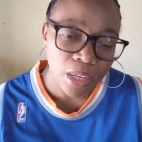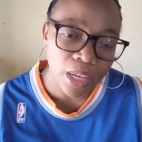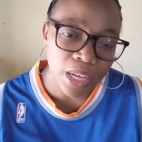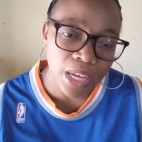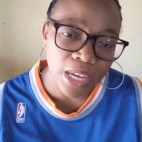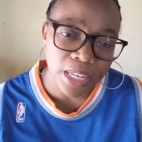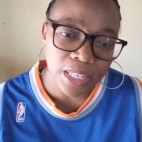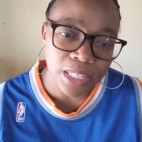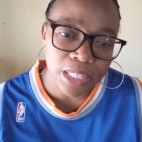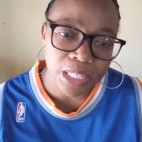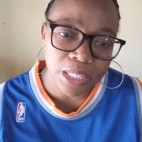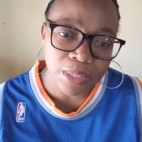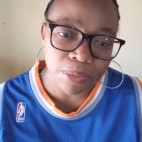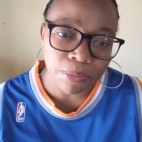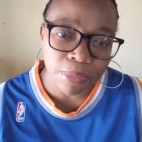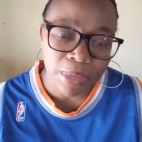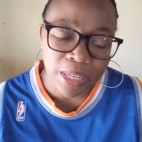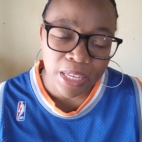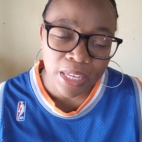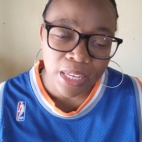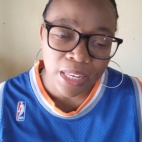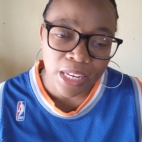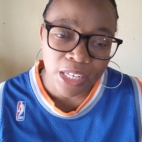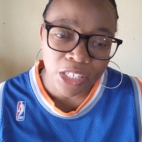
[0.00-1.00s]
it's
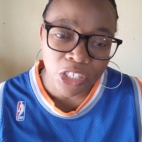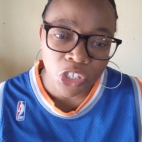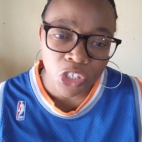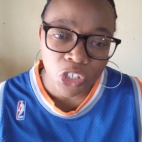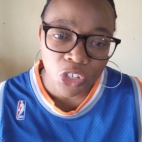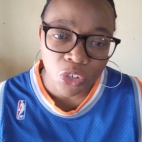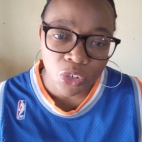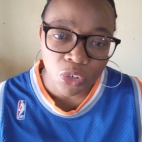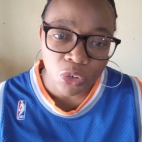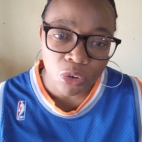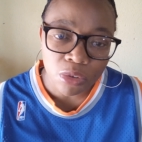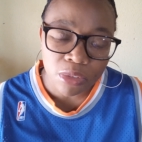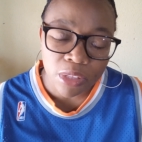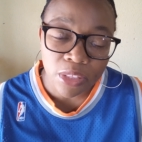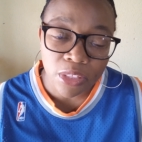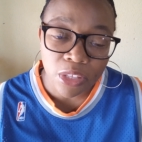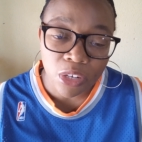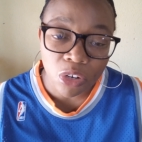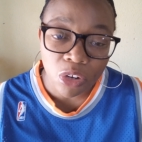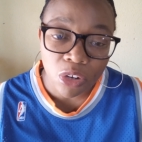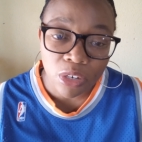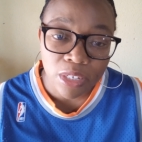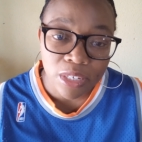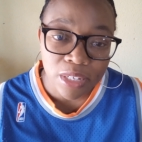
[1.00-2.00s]
me letting you know that the
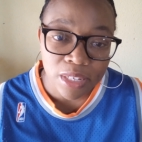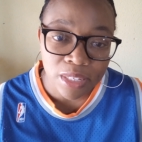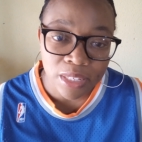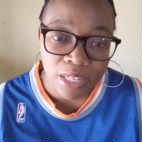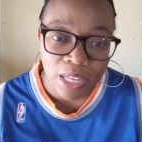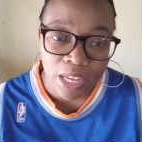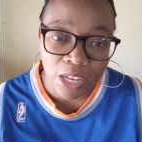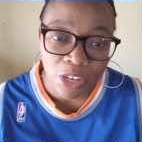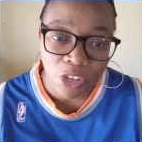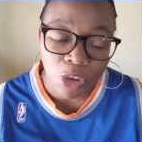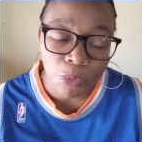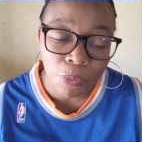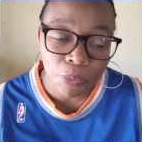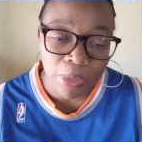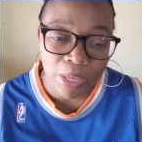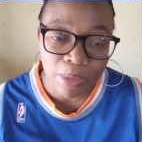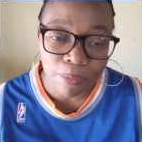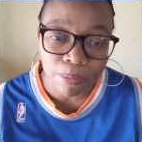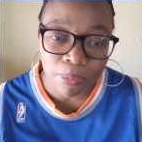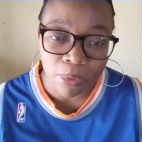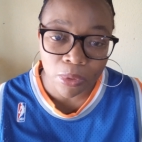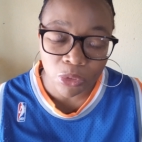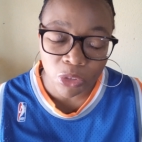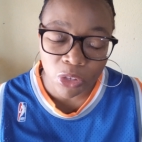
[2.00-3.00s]
Lord is saying, You
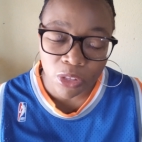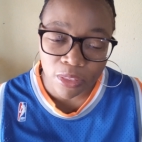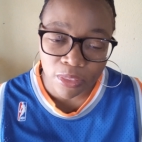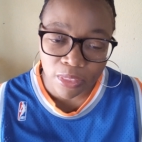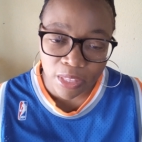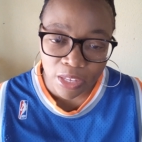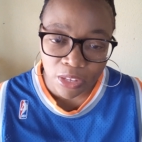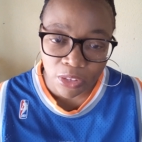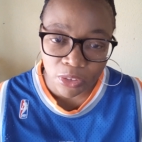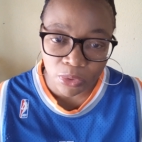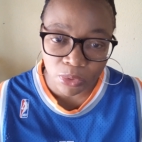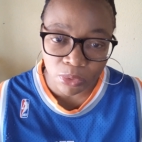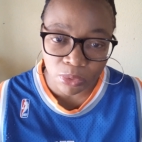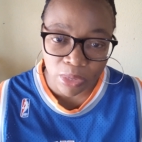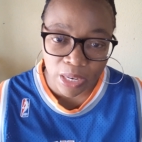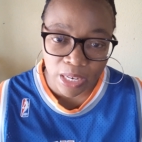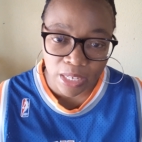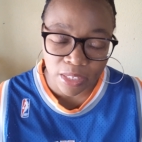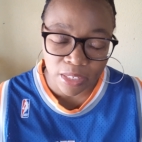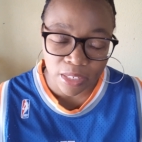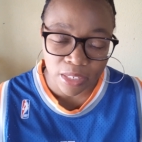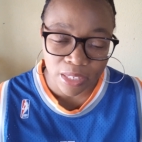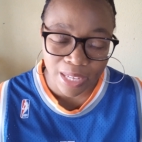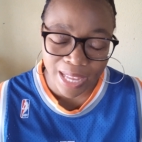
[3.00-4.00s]
people, you think you're
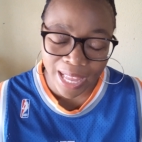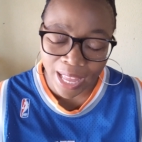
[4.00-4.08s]
ready.